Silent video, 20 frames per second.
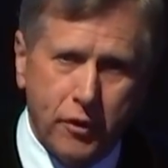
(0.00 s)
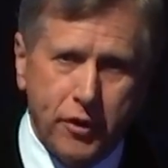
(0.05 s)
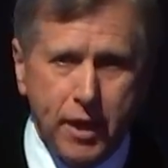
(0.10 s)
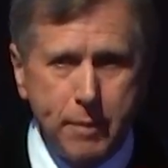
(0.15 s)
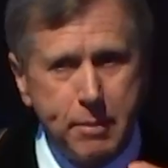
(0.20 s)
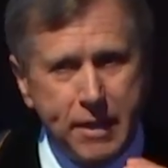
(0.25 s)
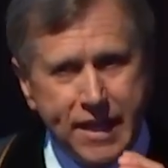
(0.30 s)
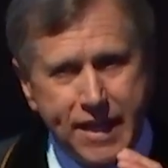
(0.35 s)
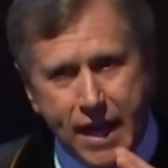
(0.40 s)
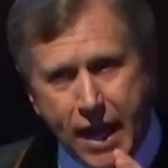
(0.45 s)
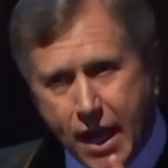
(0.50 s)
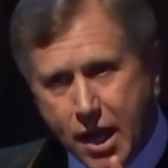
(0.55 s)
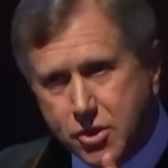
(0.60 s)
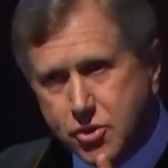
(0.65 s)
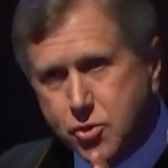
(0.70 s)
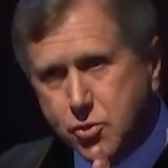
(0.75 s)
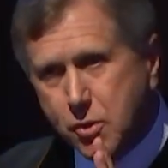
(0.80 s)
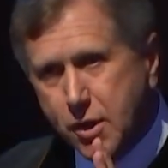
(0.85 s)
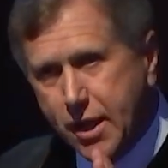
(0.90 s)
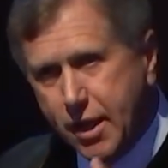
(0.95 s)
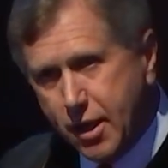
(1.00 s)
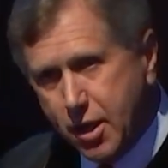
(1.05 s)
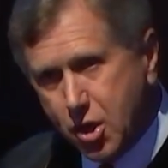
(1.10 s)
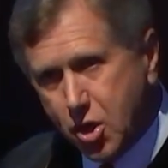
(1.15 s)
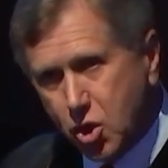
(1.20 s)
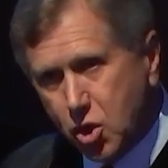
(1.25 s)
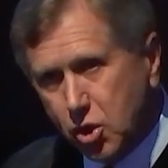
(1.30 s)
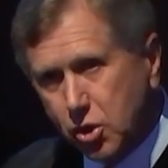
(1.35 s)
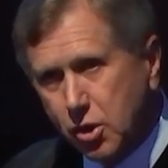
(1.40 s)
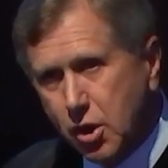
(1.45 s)
They began to
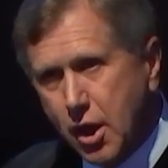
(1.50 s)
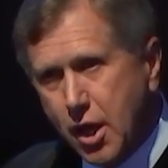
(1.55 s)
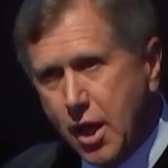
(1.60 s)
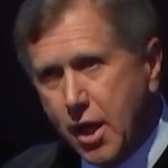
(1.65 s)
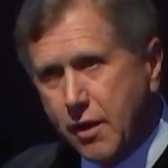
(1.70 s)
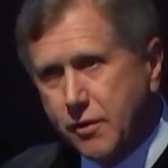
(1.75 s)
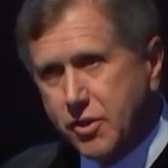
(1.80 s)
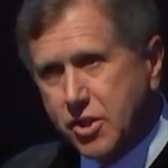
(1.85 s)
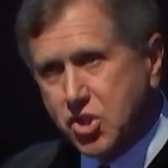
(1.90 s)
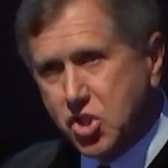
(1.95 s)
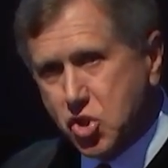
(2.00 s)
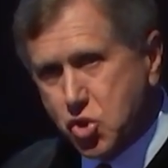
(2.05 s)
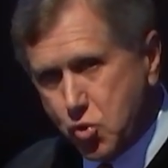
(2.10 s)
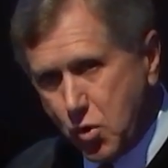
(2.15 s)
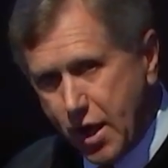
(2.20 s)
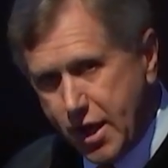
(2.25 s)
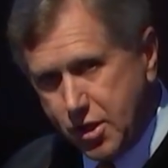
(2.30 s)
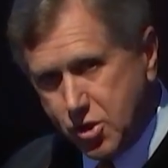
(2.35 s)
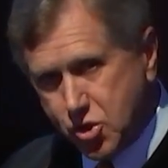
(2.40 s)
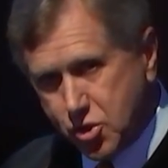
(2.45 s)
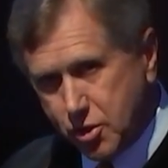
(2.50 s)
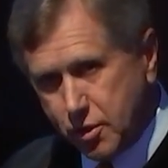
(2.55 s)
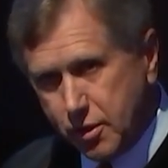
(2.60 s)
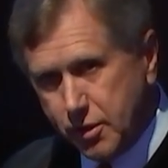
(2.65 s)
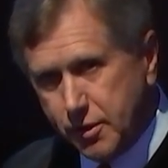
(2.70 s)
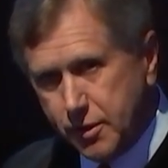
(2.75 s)
hear the stranger,